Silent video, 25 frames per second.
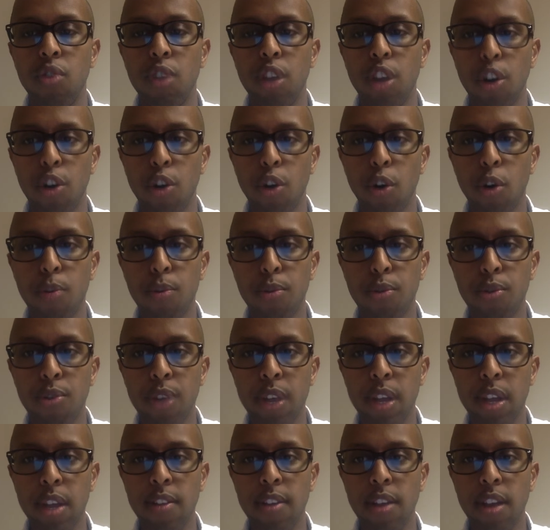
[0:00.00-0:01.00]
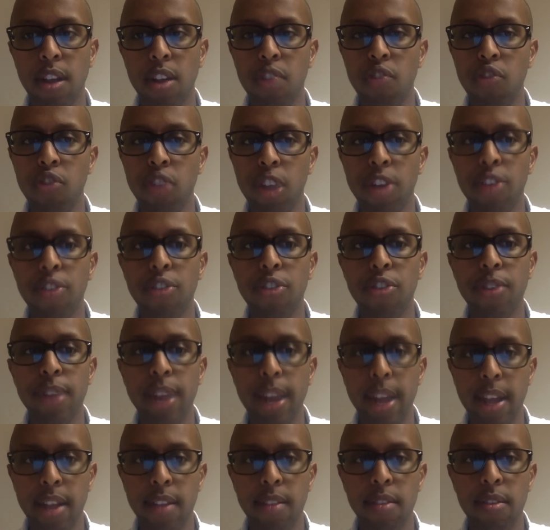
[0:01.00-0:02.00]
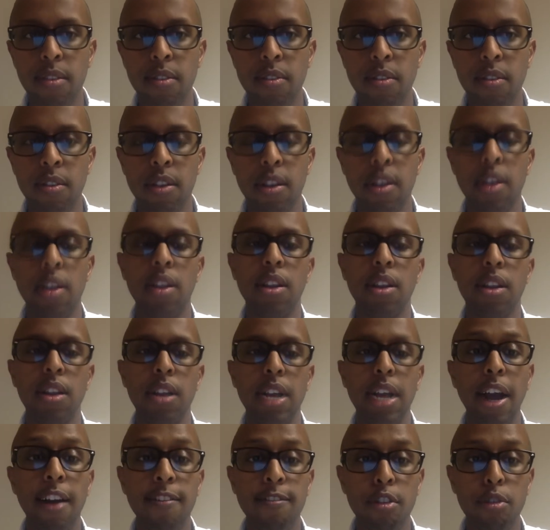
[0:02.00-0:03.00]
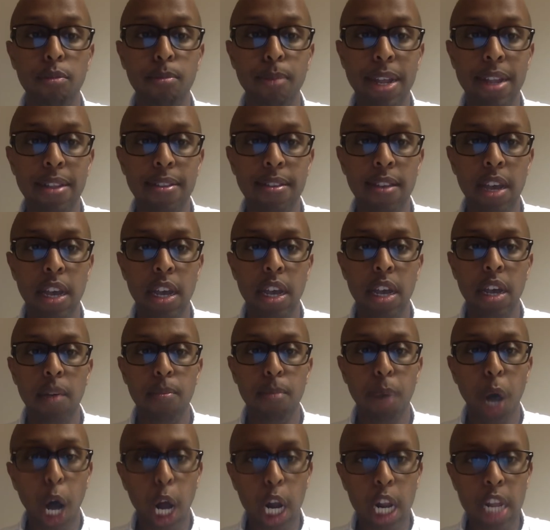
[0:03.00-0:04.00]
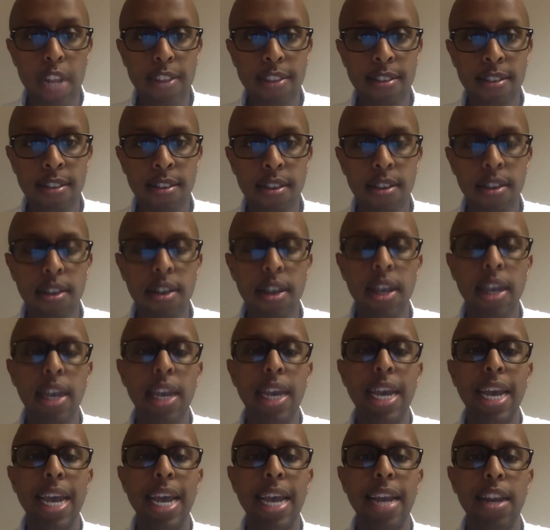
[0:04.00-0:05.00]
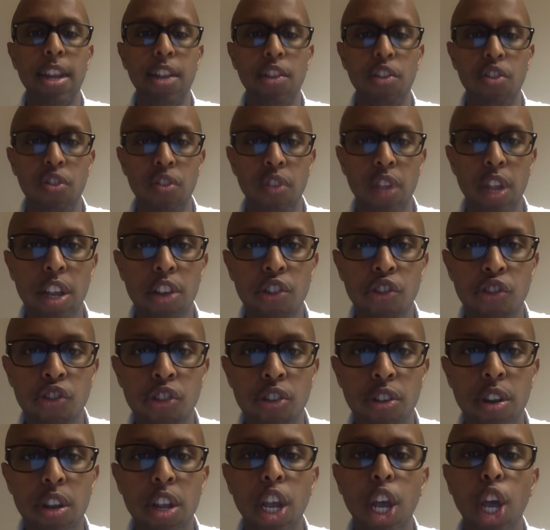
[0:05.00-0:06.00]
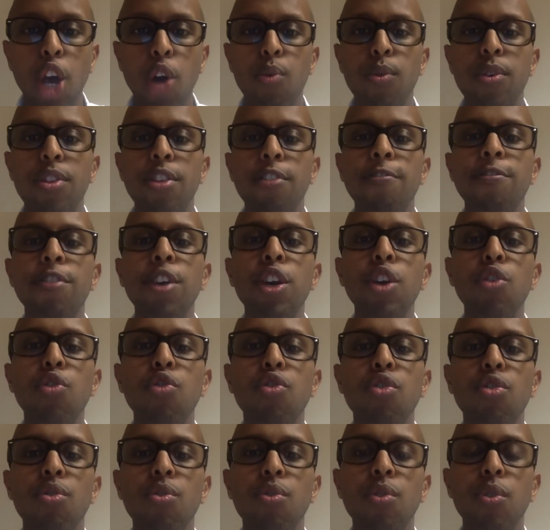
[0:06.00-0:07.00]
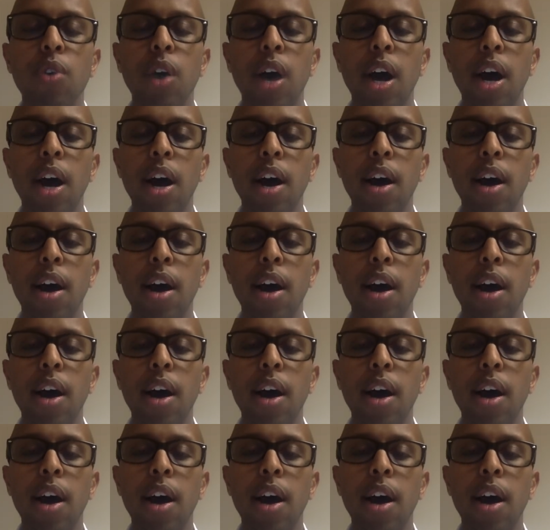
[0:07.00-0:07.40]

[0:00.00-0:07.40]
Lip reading: to incorporate a gendered lens in government policy and legislation with a view to